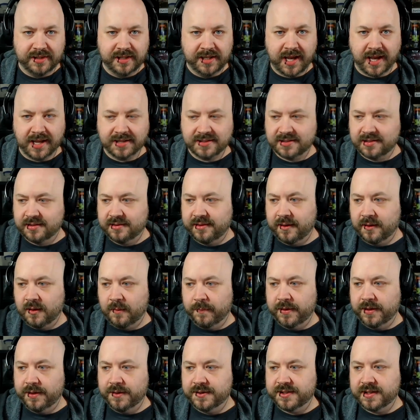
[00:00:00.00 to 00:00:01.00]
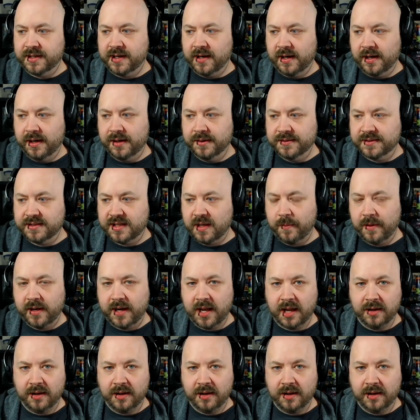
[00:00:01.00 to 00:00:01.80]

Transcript: Yes, there will be new scenarios coming